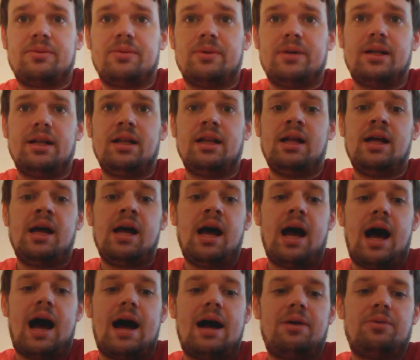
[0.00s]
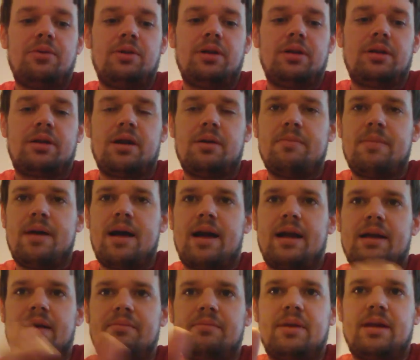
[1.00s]
Well, I will come
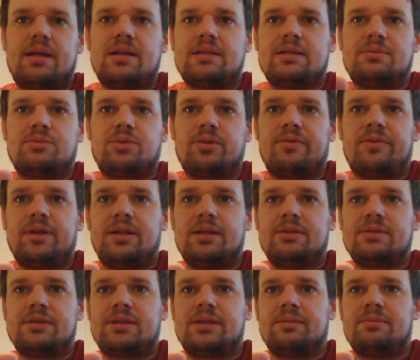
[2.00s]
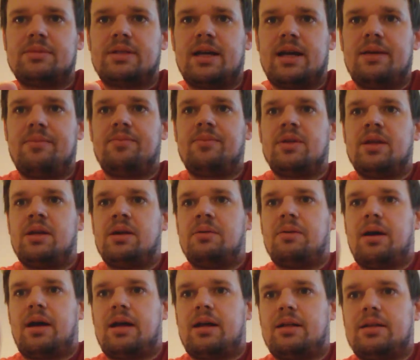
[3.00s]
back and make you some more videos sometime.
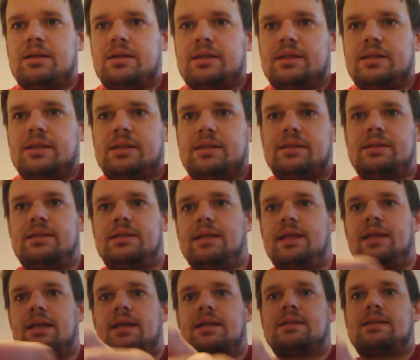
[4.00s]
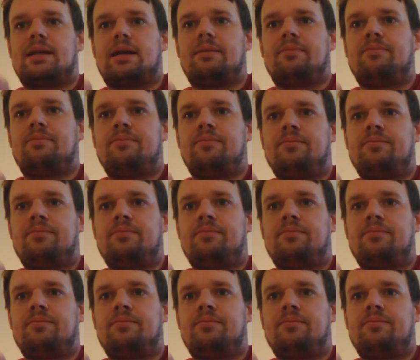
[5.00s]
I'll see you next time.